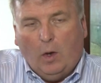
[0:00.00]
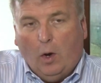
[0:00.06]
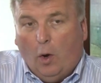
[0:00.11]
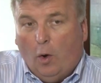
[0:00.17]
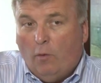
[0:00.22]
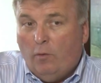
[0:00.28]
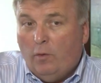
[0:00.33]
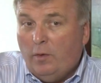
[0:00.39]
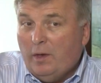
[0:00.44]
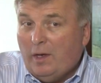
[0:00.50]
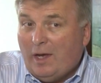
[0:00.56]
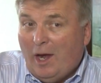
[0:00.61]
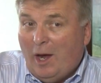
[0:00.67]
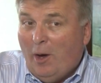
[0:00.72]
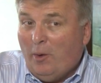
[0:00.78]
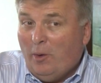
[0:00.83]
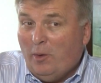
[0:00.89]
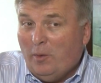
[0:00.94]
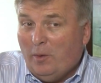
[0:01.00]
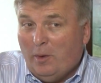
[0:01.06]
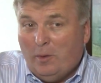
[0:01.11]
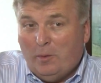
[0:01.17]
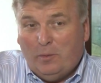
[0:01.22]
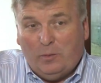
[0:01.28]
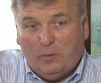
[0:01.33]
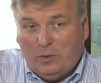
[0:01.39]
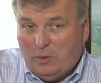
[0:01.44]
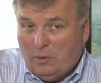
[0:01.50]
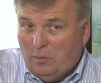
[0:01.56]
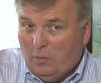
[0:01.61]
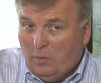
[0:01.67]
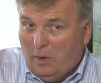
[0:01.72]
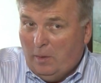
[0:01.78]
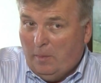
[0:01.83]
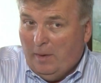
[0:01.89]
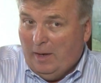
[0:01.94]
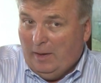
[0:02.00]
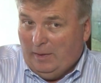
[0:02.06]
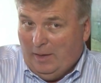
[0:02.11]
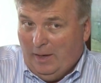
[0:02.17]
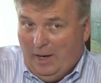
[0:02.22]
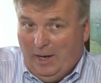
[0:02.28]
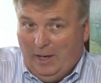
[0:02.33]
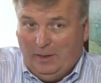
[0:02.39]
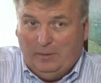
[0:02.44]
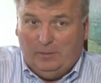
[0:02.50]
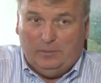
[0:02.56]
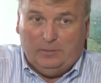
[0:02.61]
Over the counter, though, should what about that?